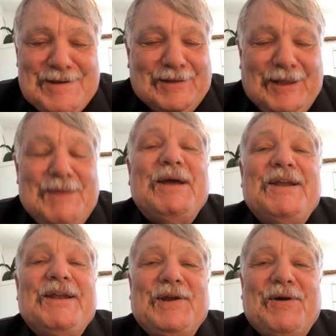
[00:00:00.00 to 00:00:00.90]

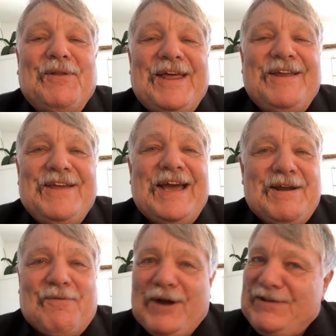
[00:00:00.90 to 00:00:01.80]
limit, you know, that you
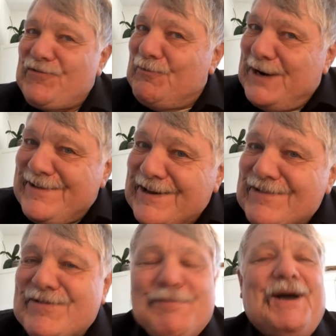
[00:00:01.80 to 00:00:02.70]
had to write so many
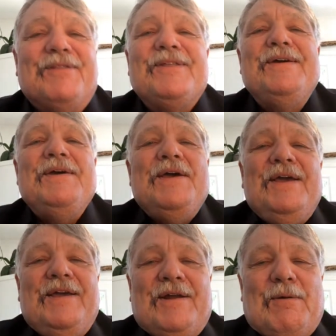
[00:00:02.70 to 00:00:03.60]
tickets a month,
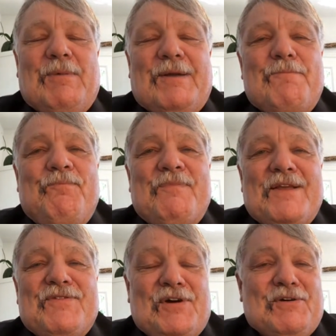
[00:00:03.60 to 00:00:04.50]
you know, but
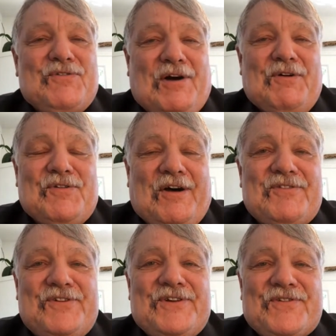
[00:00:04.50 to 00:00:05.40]
so it was always
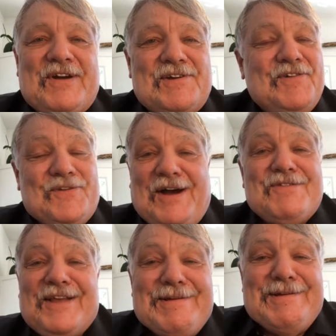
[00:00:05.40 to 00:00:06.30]
officer discretion. So I
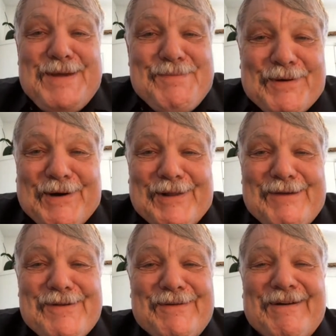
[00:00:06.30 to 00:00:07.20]
was letting people go
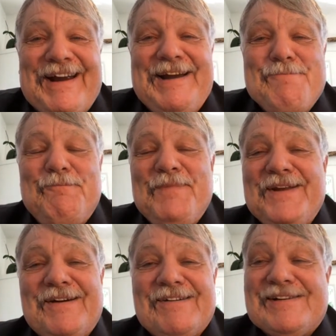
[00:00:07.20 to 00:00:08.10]
left and right,
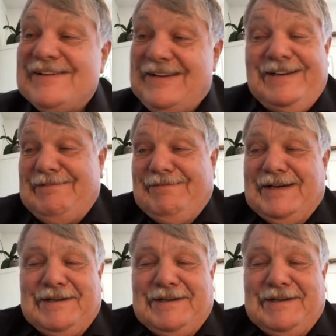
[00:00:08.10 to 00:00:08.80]
you know, because, hey,